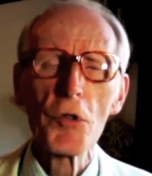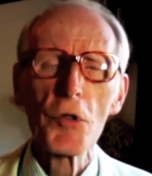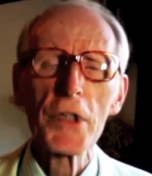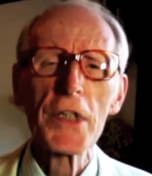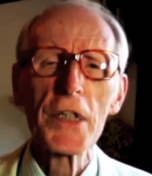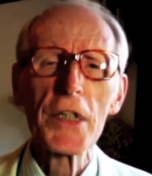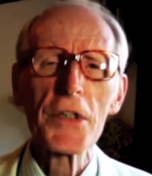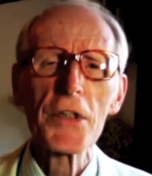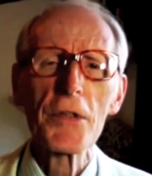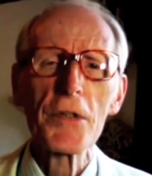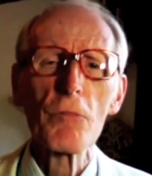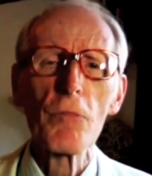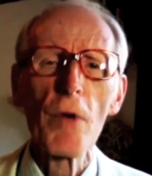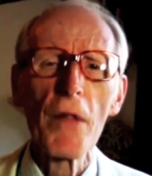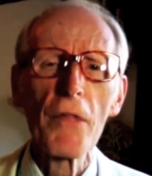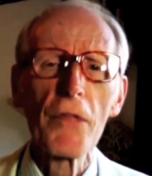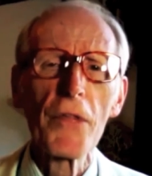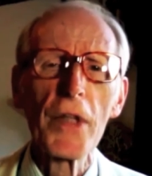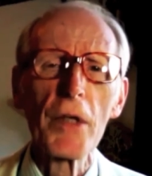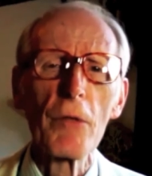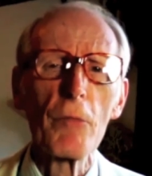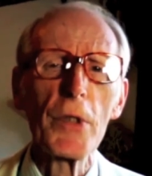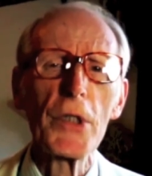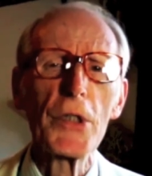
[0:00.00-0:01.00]
It is the one
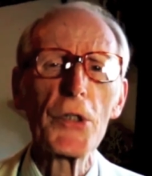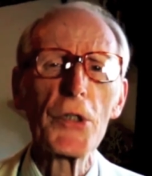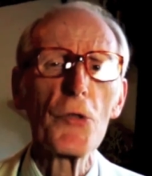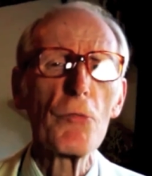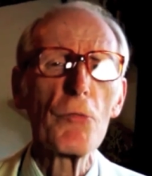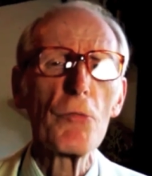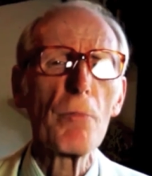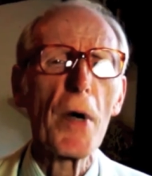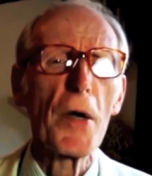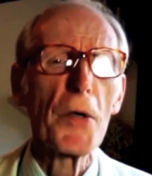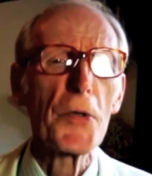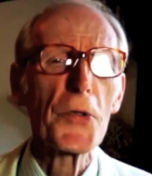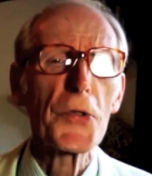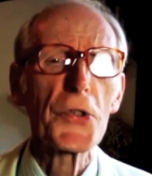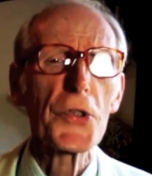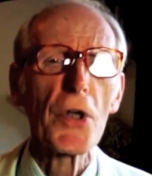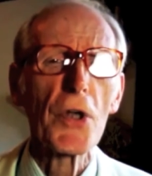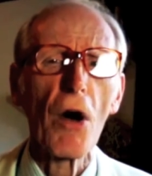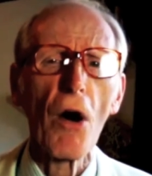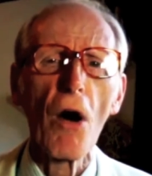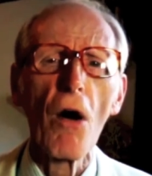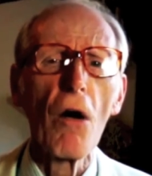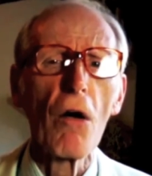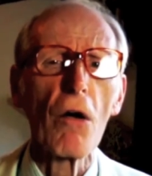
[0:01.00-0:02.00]
thing we do most
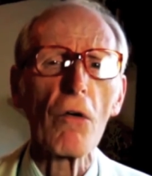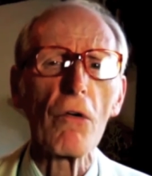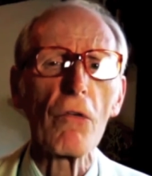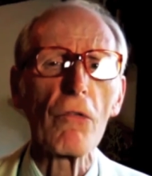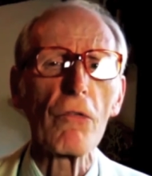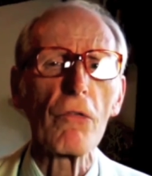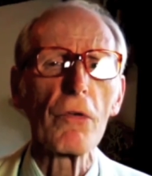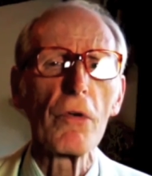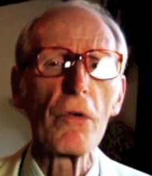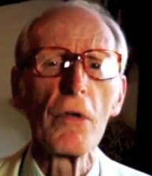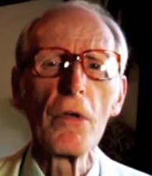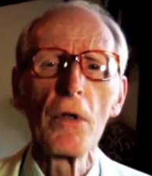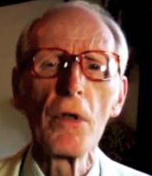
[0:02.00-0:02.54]
of,